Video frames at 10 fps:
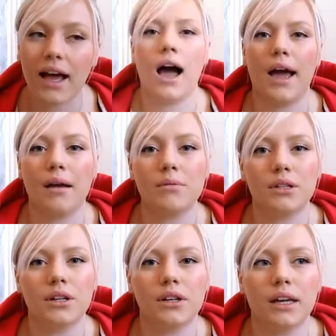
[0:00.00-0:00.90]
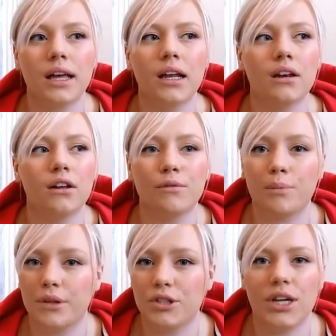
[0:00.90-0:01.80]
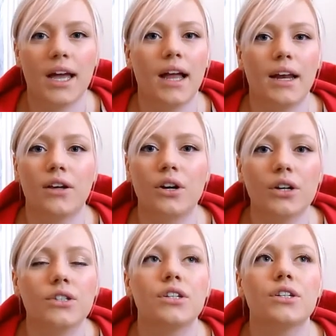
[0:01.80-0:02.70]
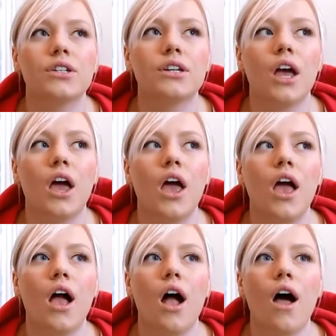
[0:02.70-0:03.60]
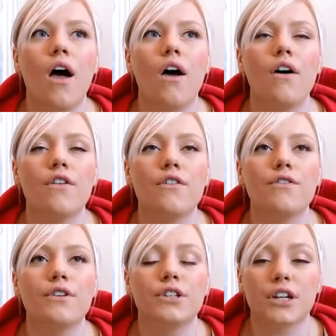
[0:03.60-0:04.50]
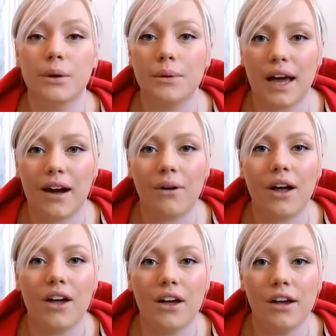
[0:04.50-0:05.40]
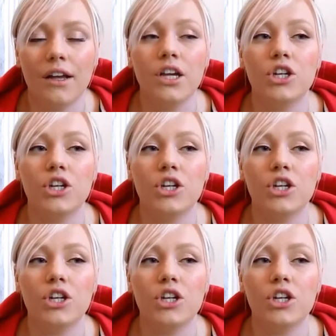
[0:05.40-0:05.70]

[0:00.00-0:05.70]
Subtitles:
I absolutely love Bridget, and I couldn't have done it without her.